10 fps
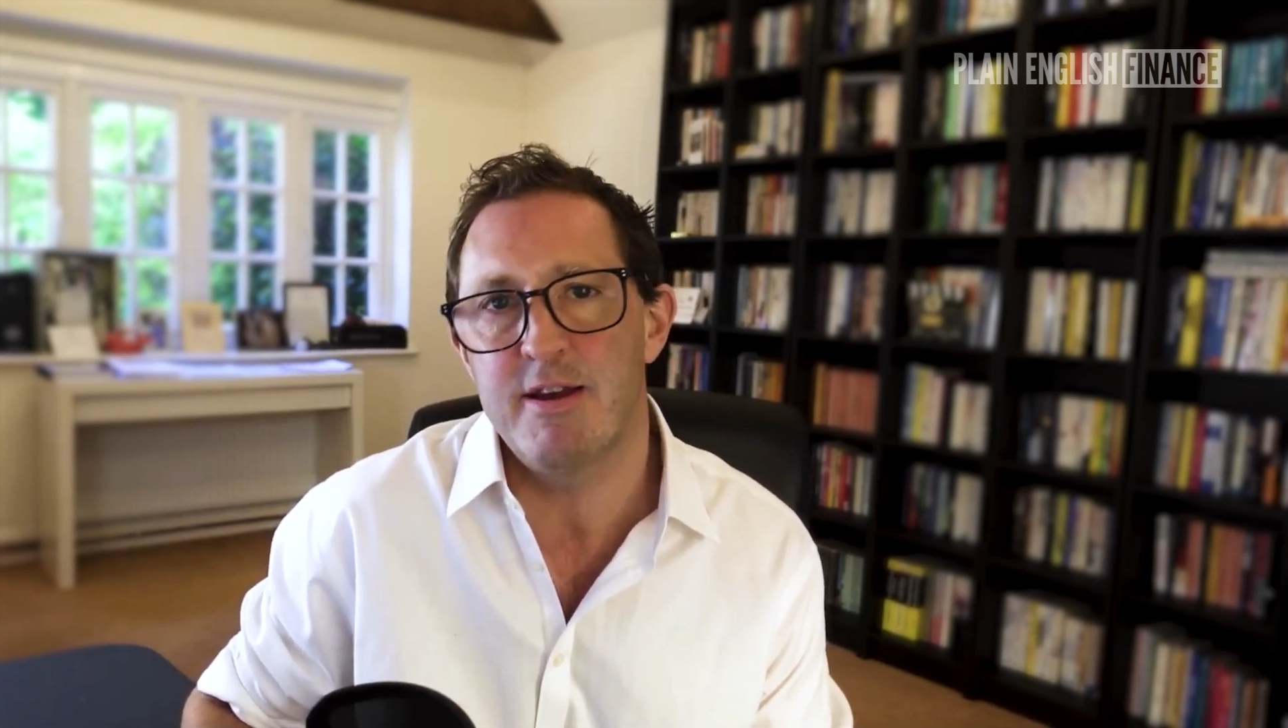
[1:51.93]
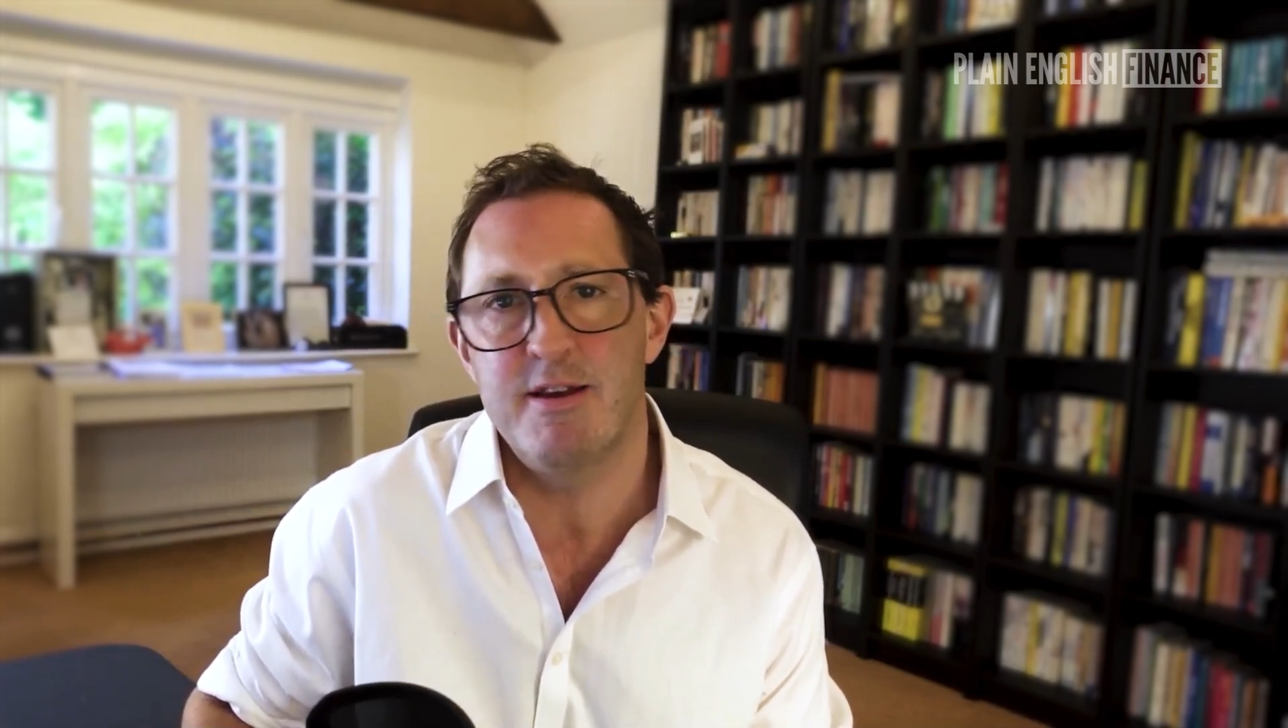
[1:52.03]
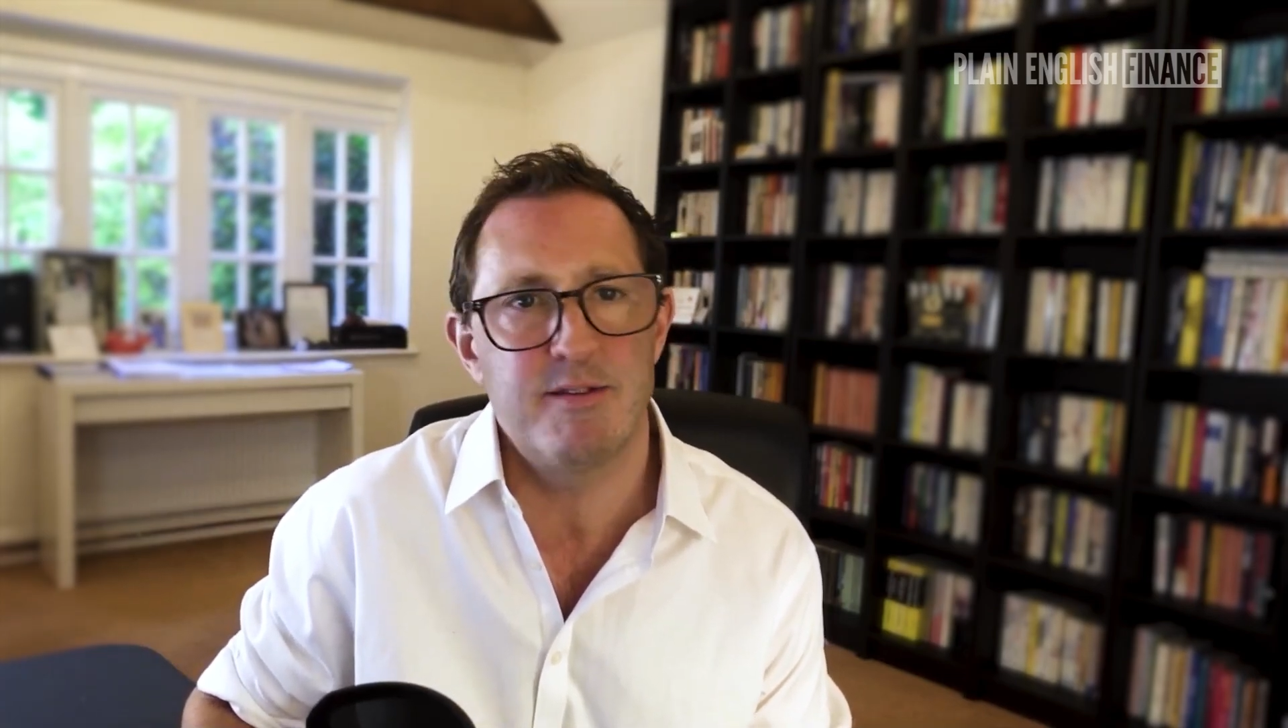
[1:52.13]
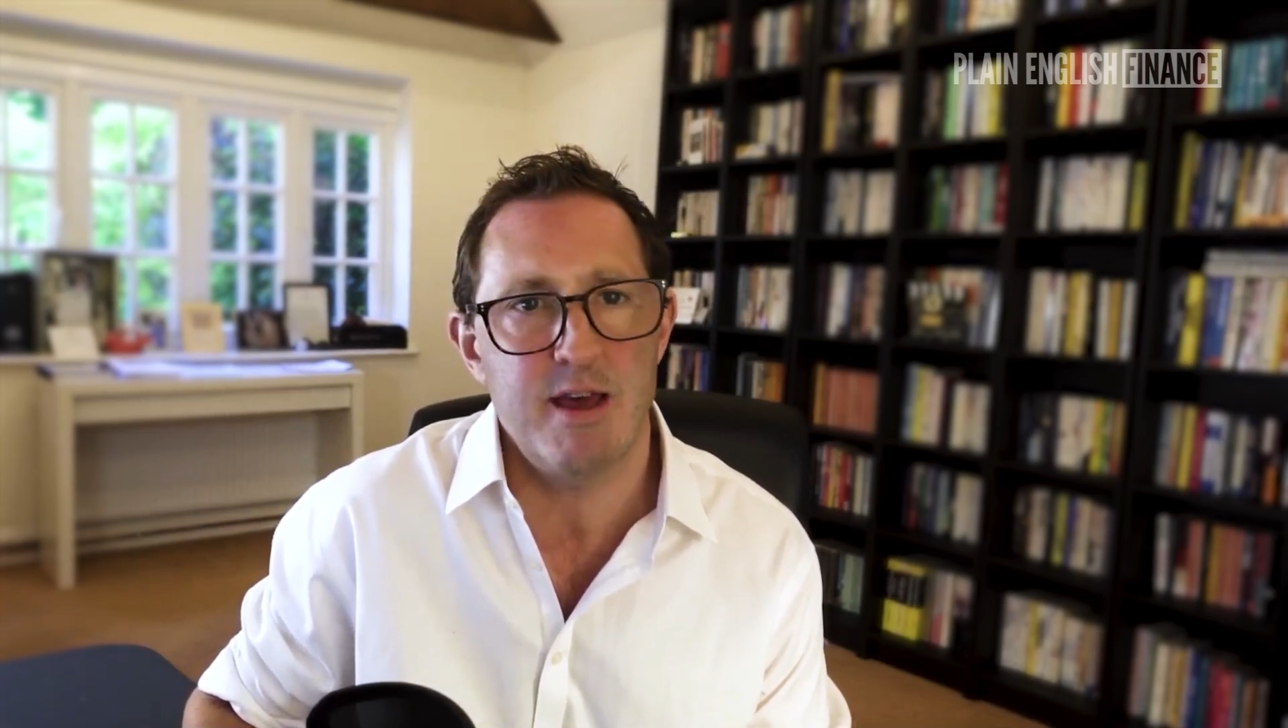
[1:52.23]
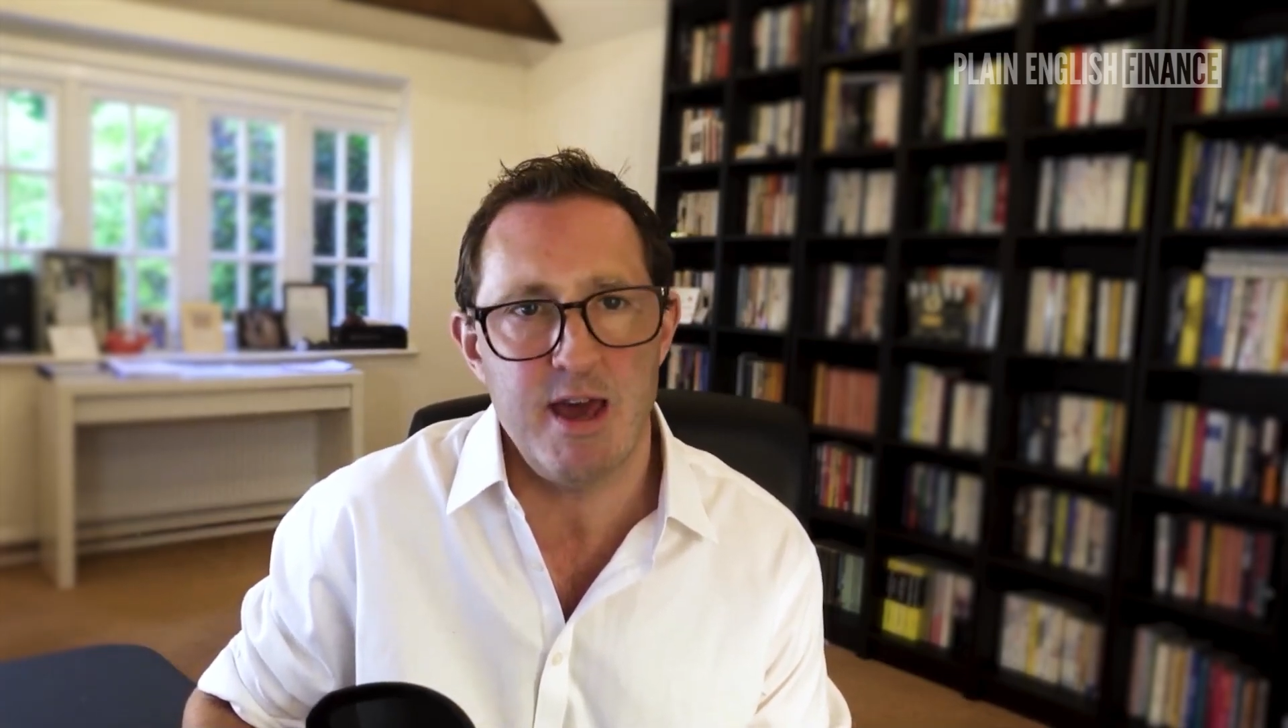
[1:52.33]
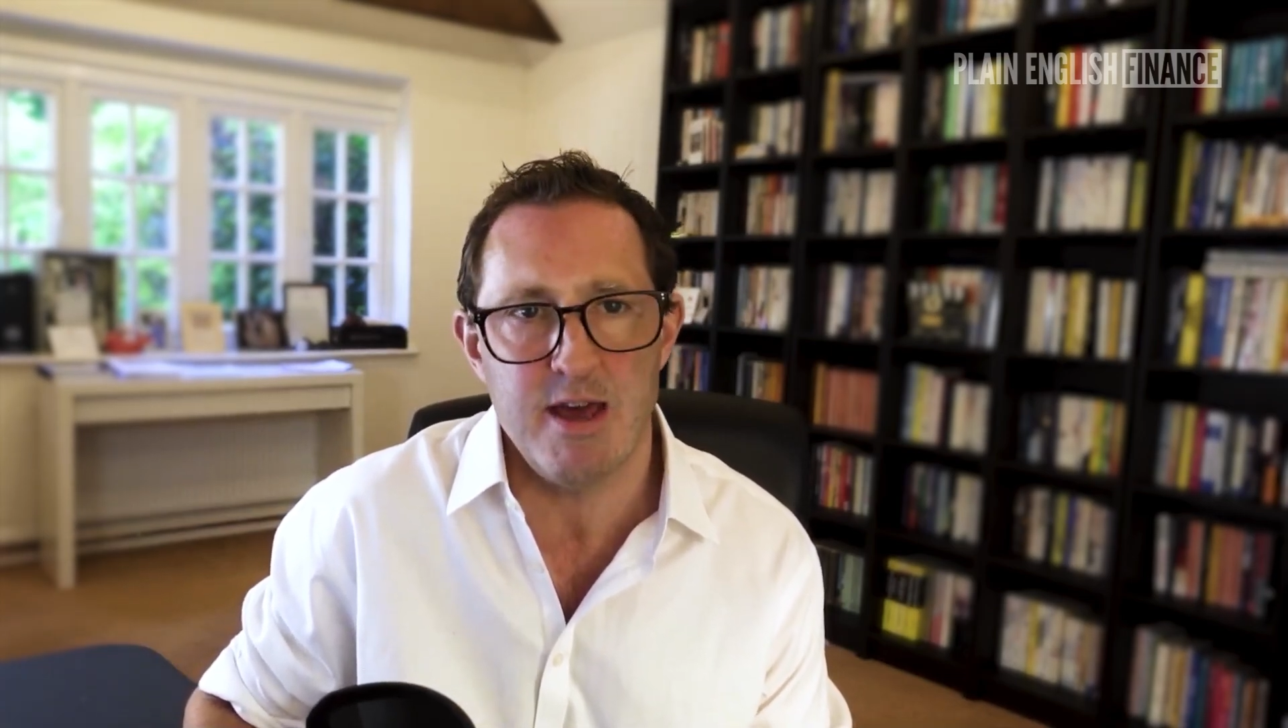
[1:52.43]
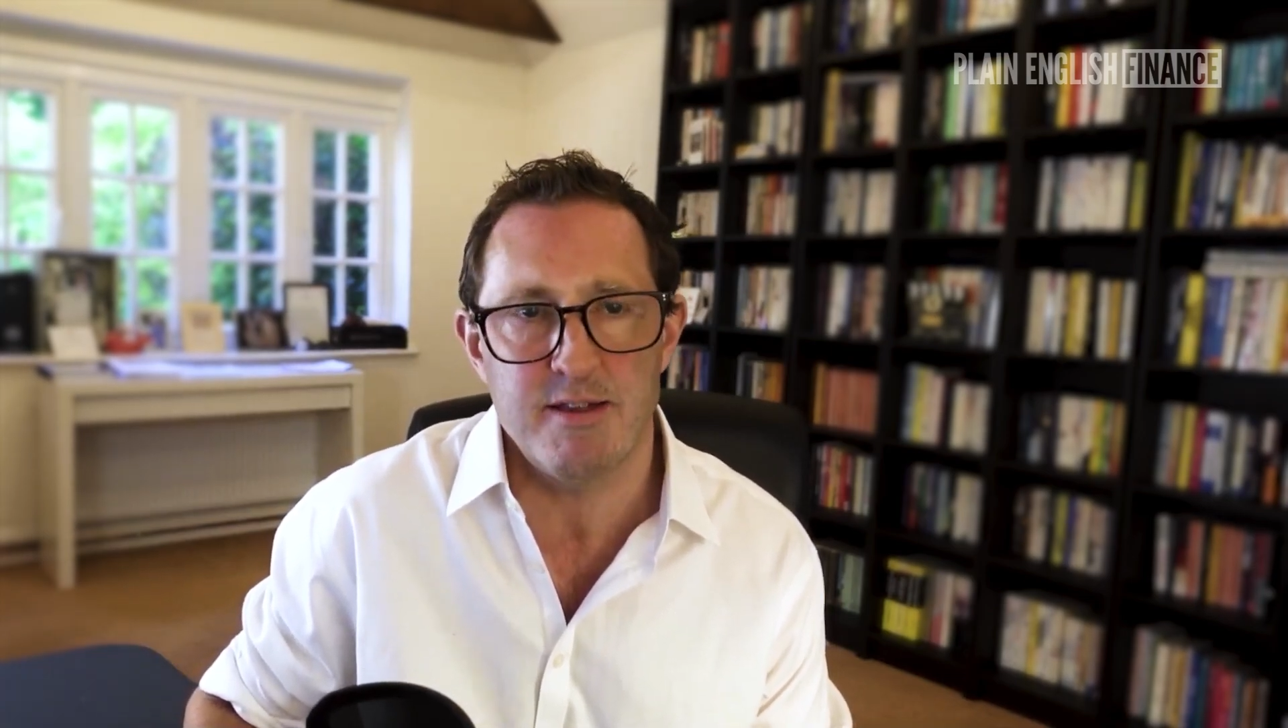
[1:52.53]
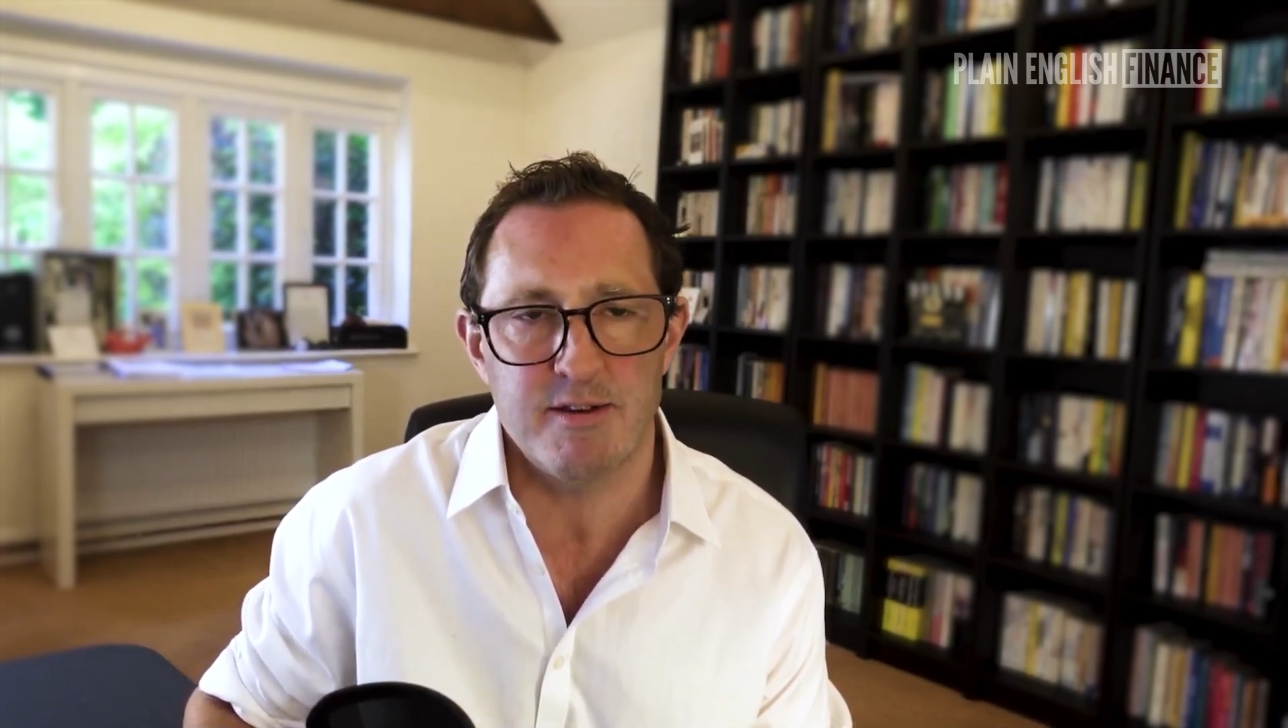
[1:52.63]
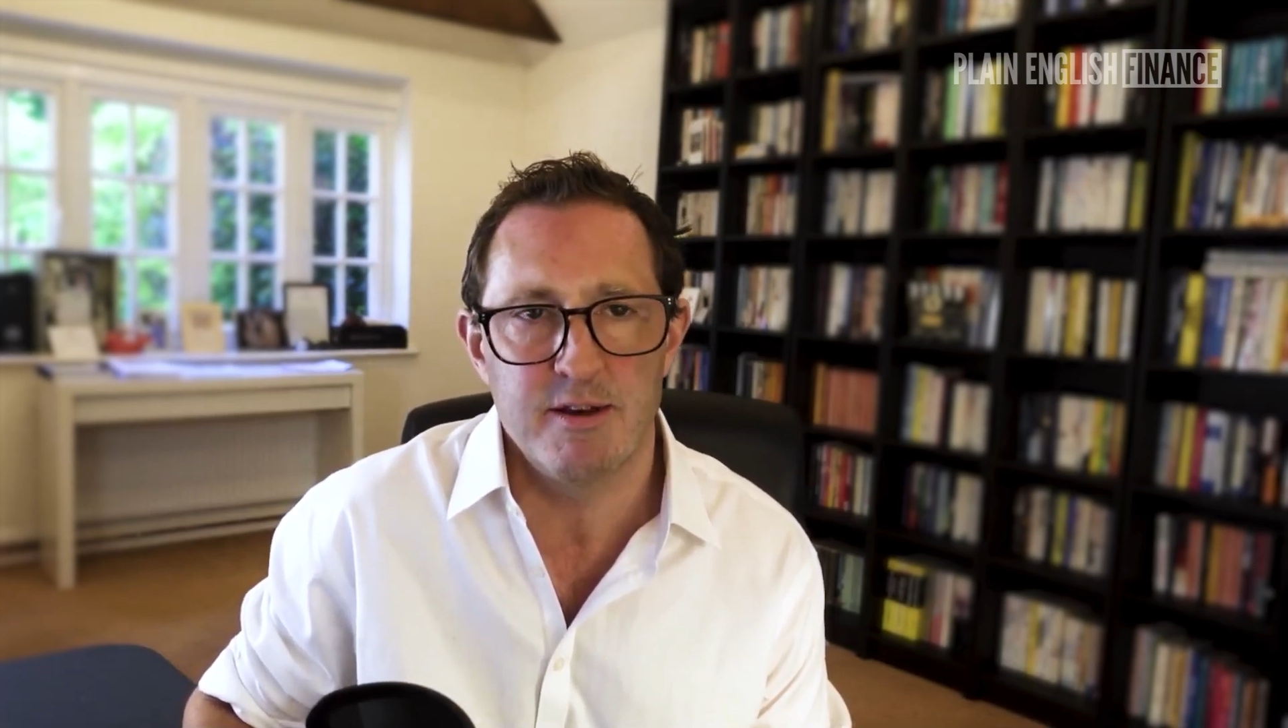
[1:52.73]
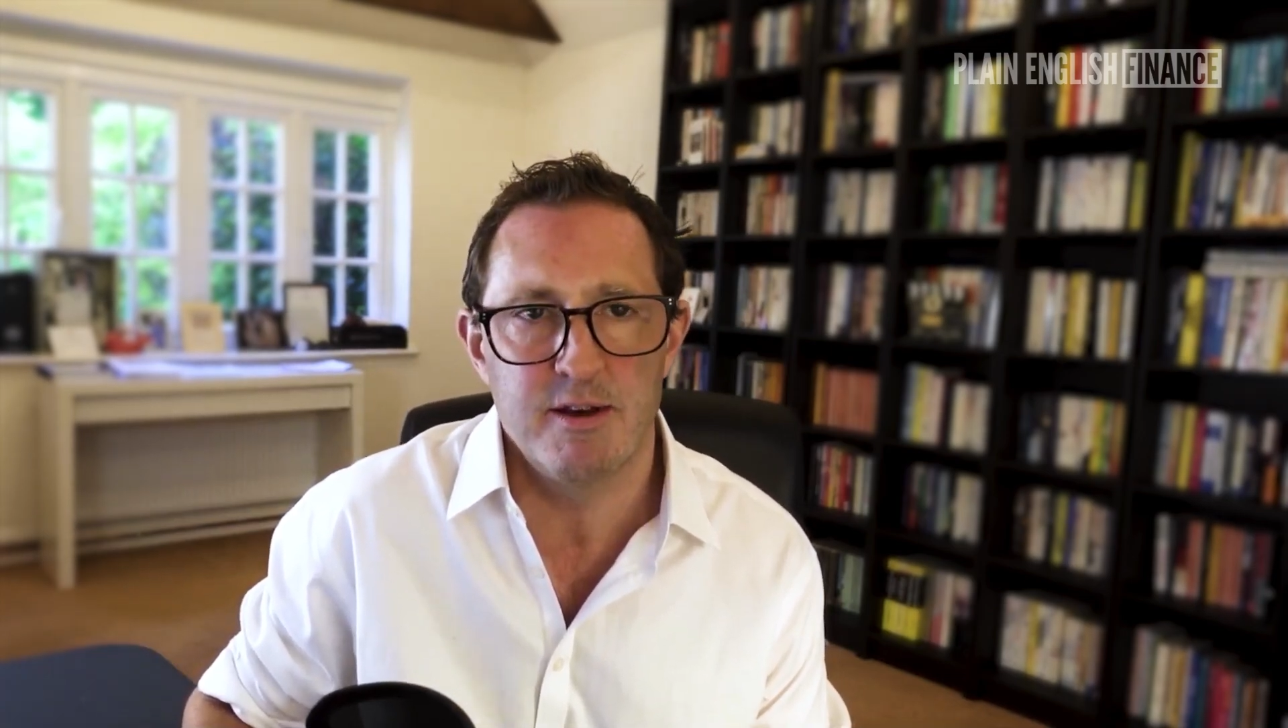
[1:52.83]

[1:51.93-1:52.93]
is it.